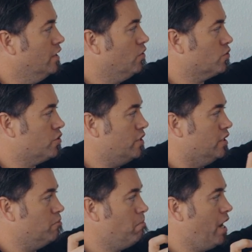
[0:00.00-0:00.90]
Also
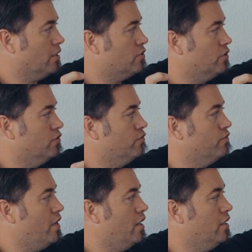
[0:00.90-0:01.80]
the amount
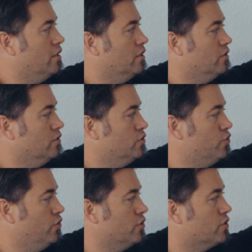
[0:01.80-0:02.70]
of
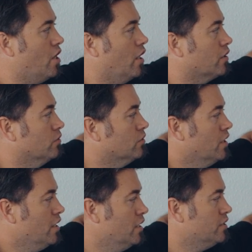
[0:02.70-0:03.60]
duty cycle
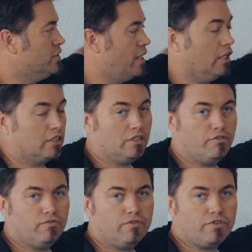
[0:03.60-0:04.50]
is telling
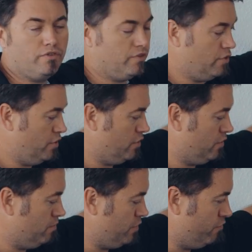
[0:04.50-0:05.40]

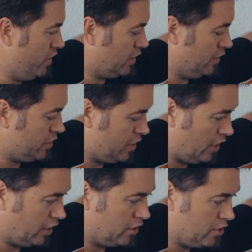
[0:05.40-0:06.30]
the vehicle is
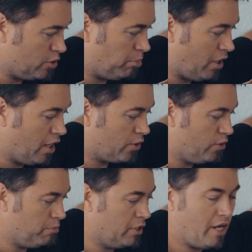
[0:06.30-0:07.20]
telling the supply
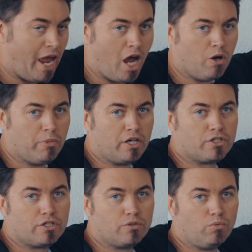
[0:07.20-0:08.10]
equipment
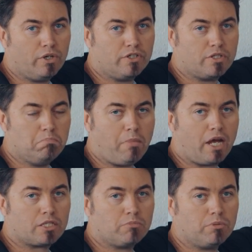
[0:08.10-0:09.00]
what is the
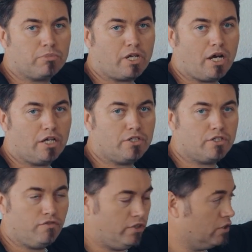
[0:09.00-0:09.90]
maximum
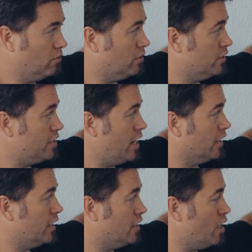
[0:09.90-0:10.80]
charge the vehicle can
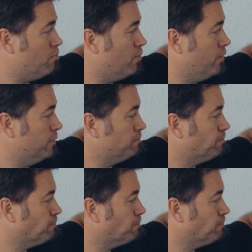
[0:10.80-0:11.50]
take at that point.